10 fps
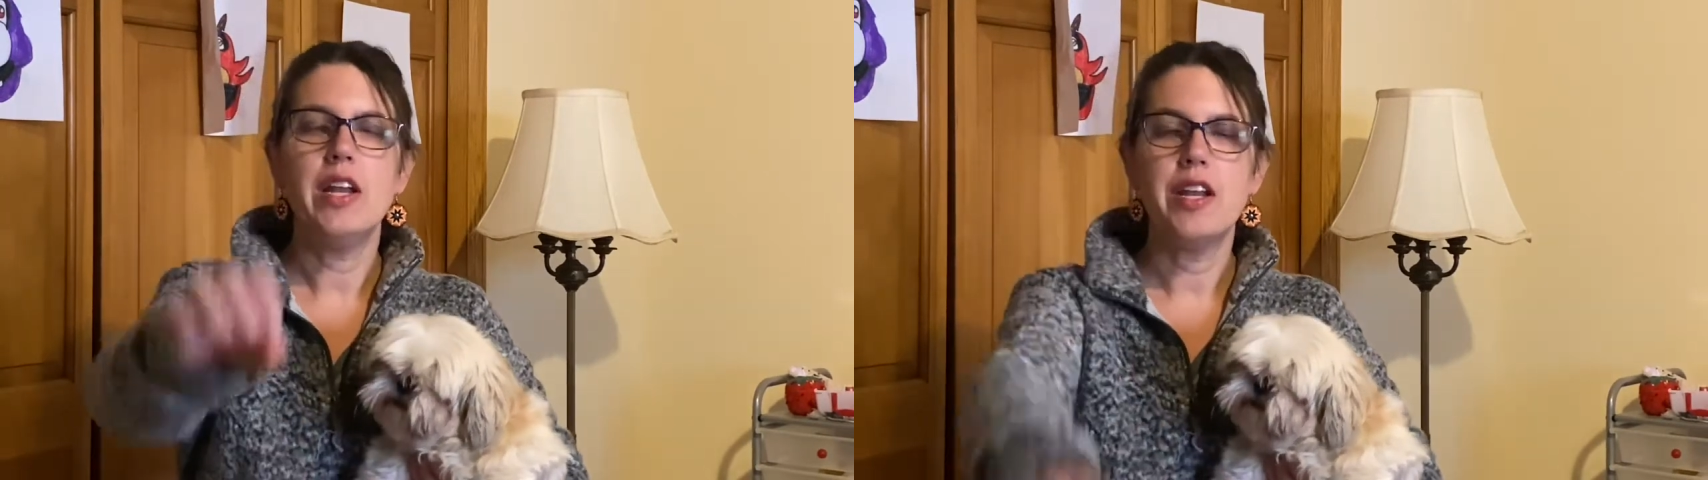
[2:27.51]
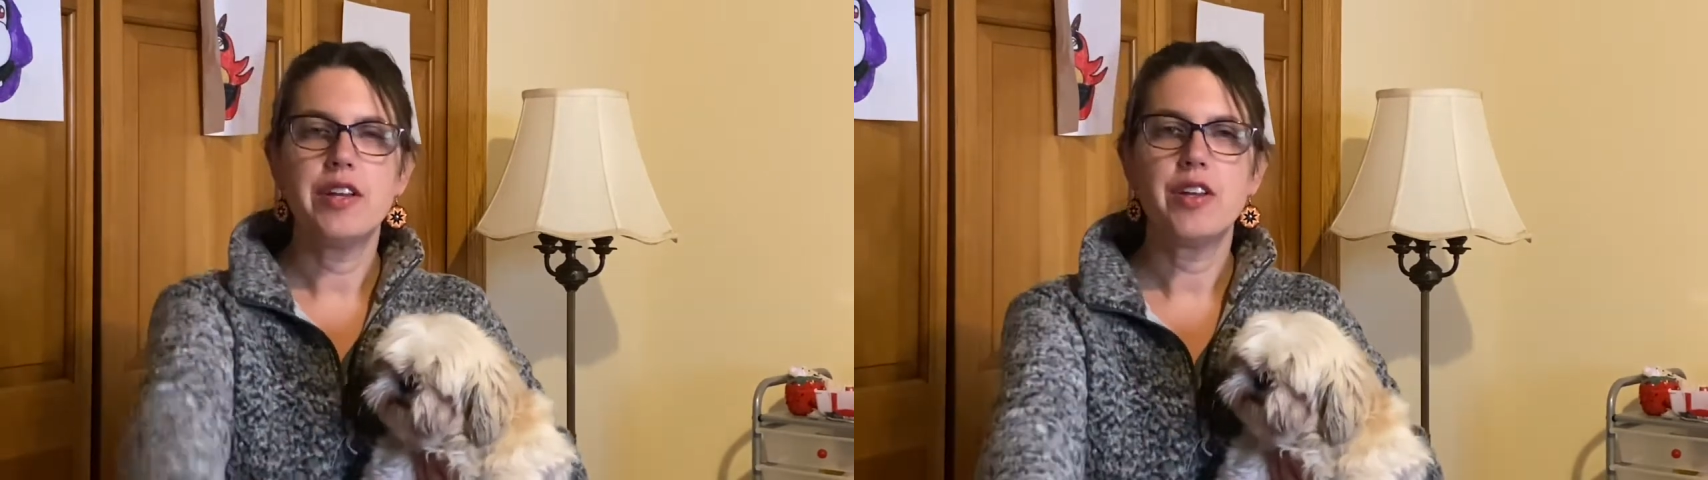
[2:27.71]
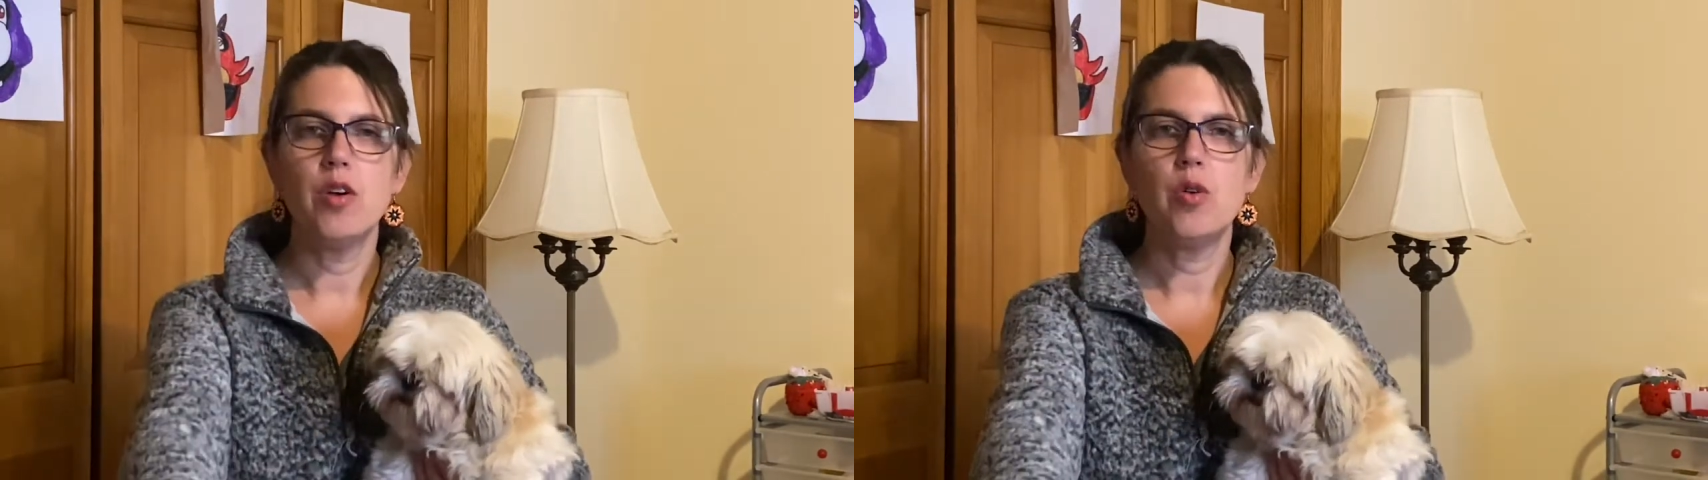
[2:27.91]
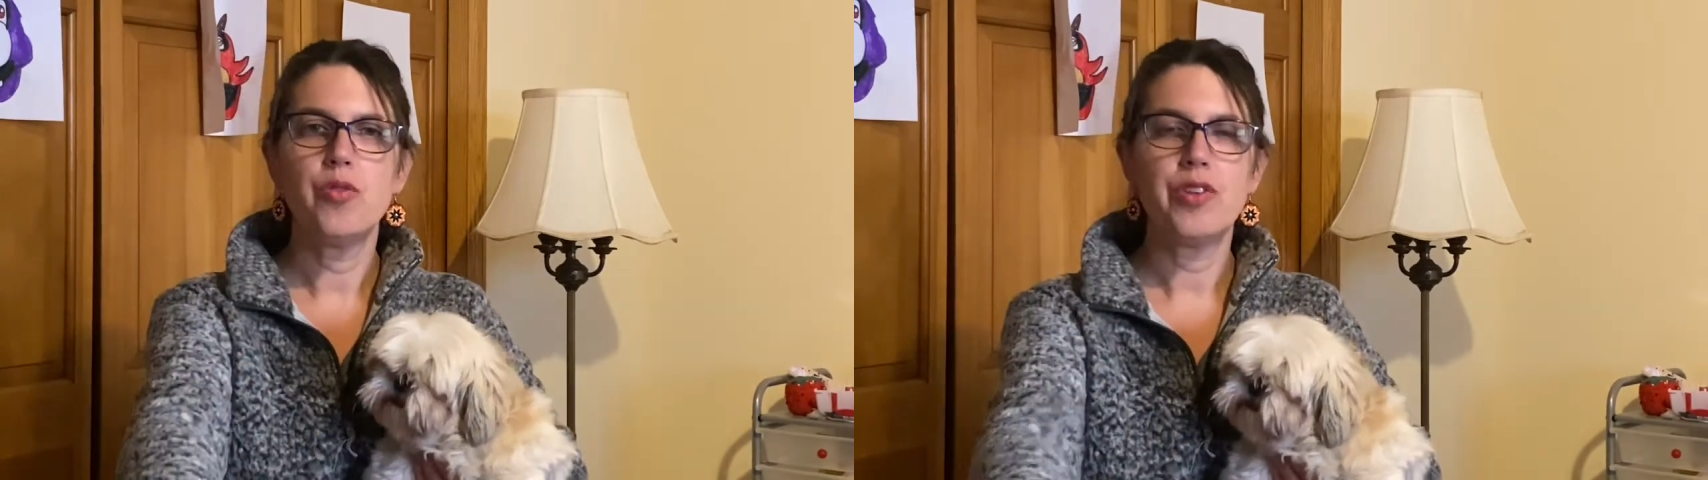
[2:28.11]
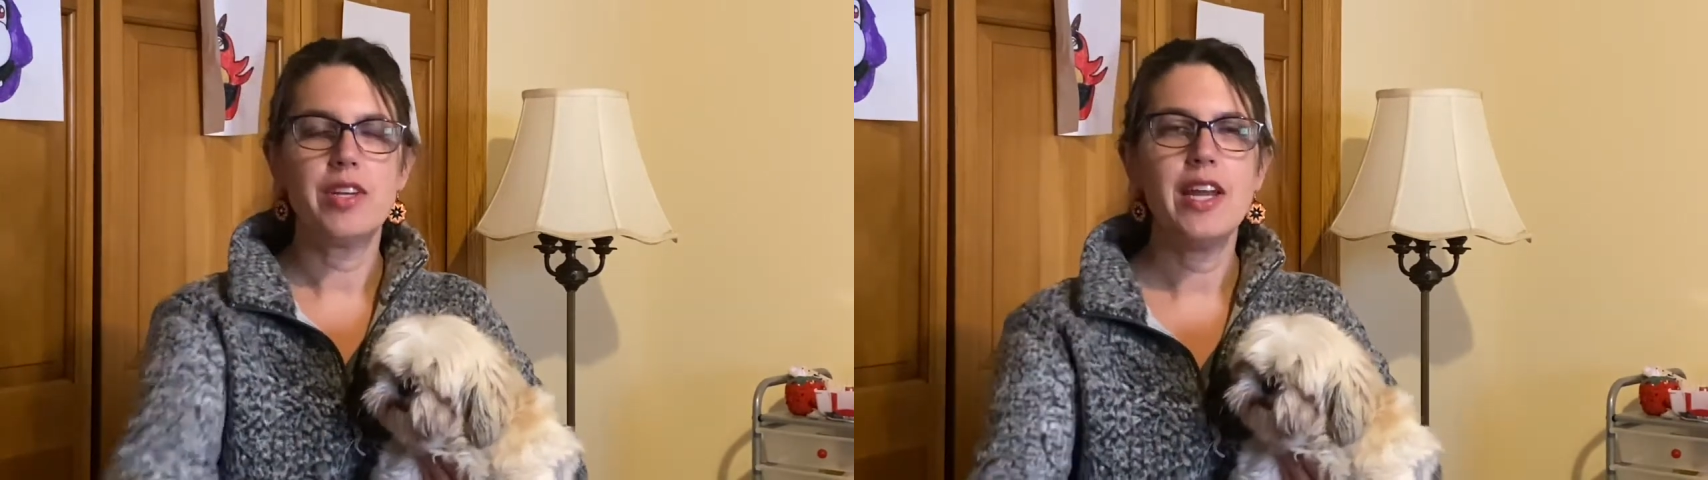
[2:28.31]
and goes
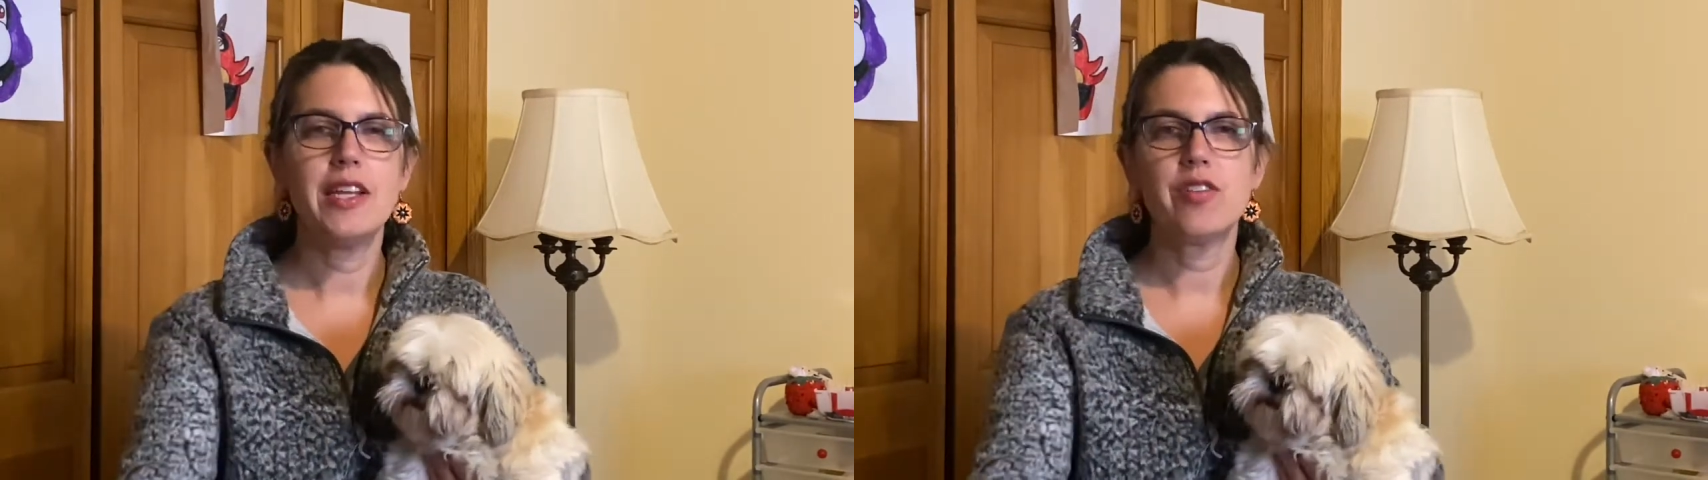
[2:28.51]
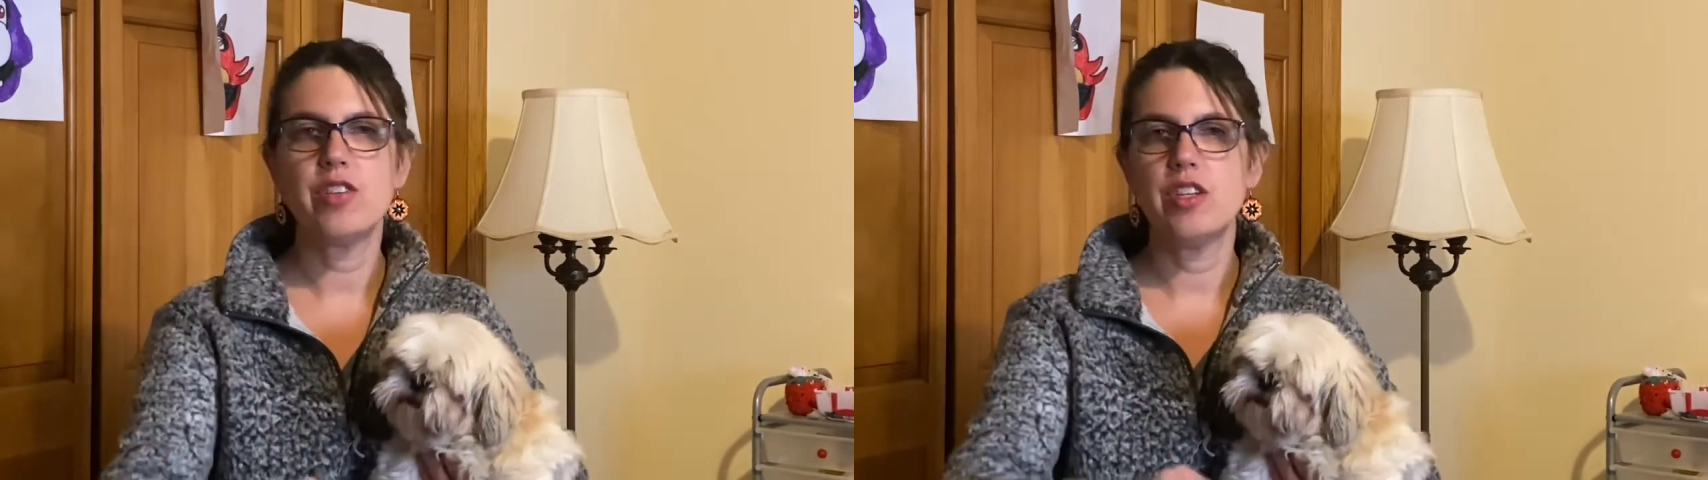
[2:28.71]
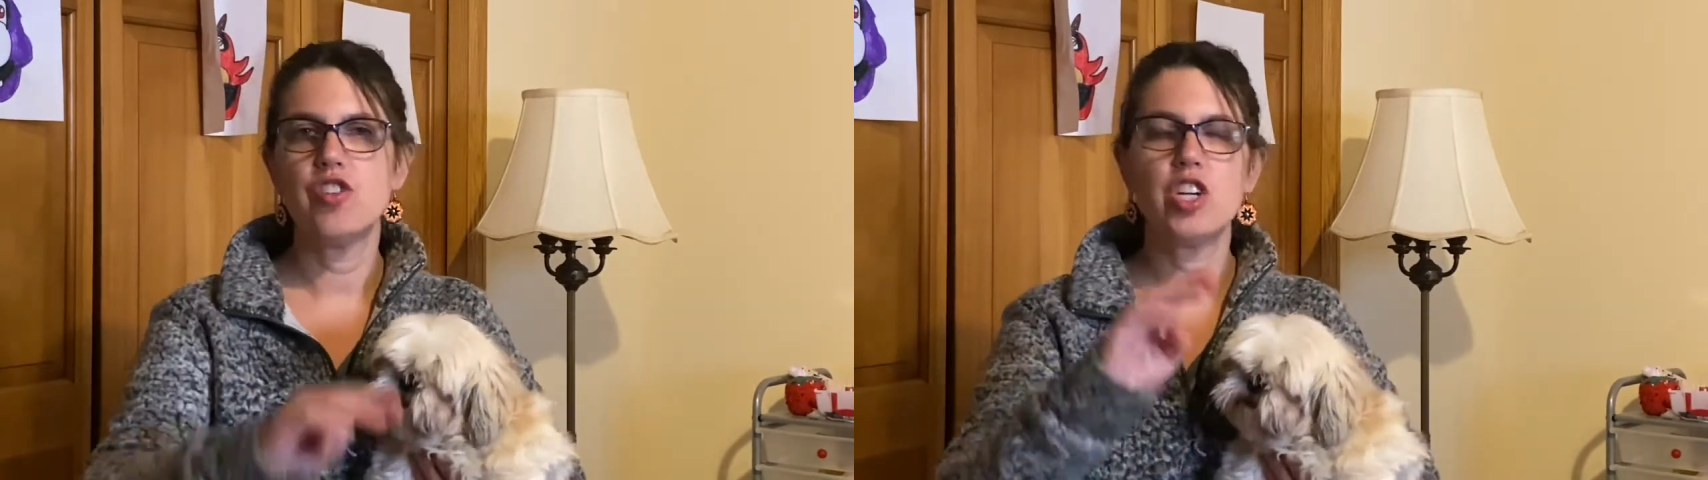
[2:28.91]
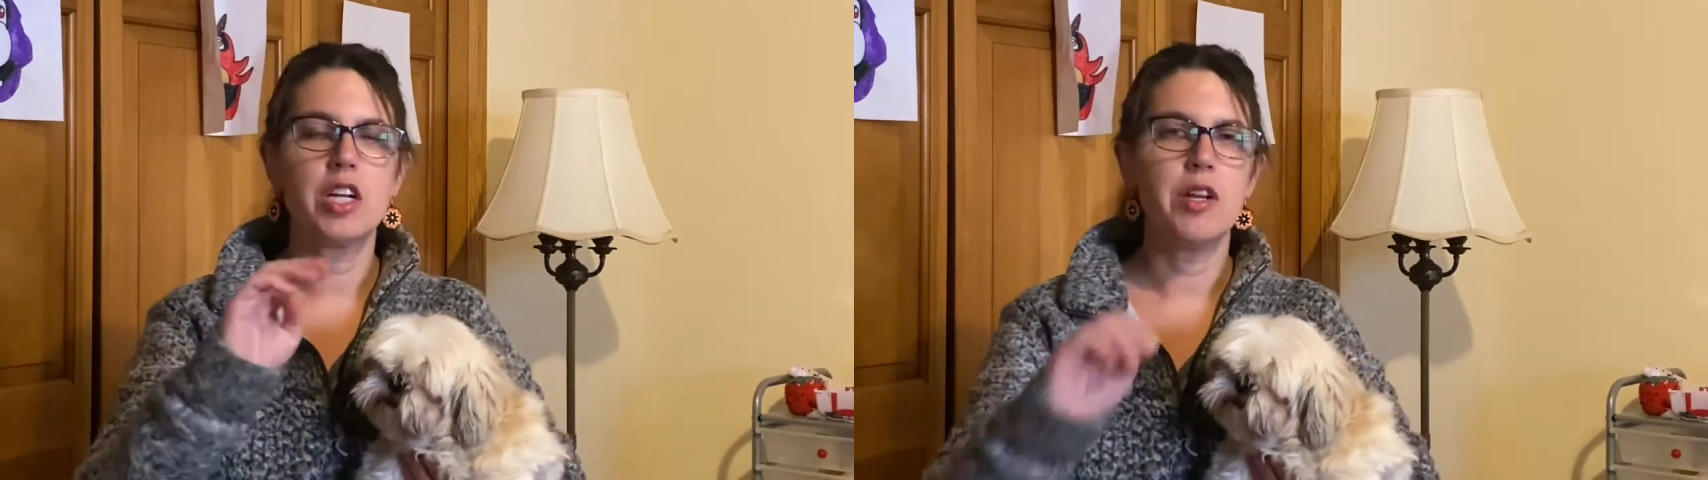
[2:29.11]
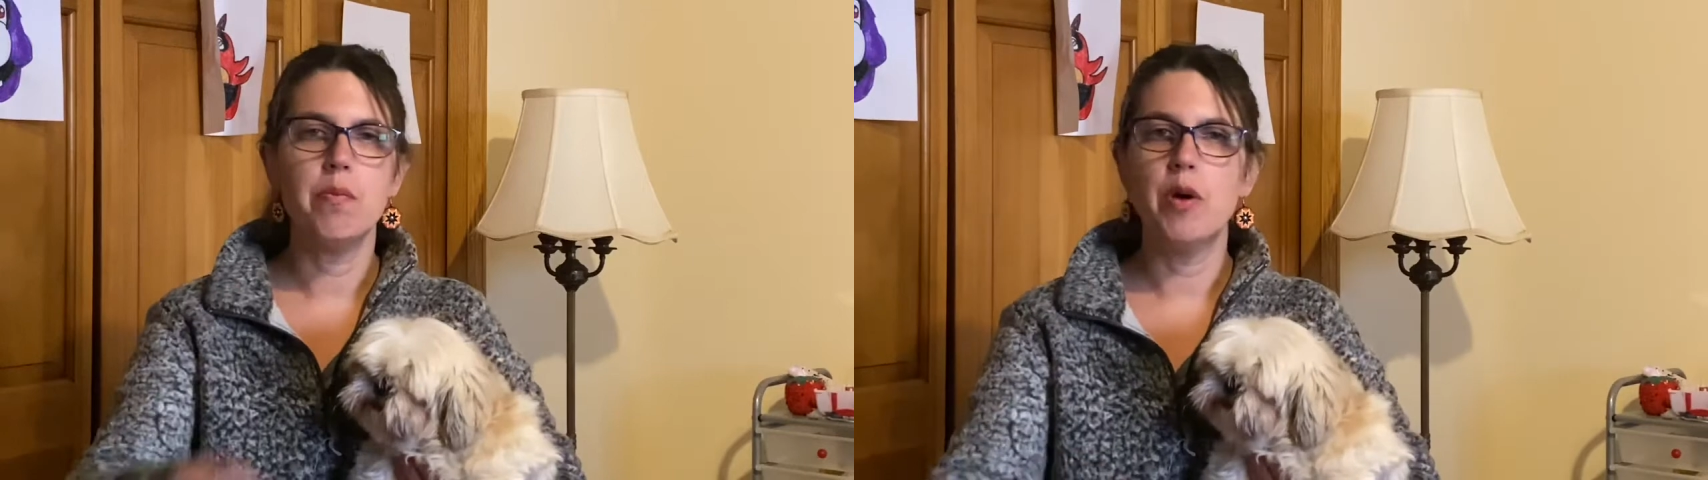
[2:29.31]
and takes the chicken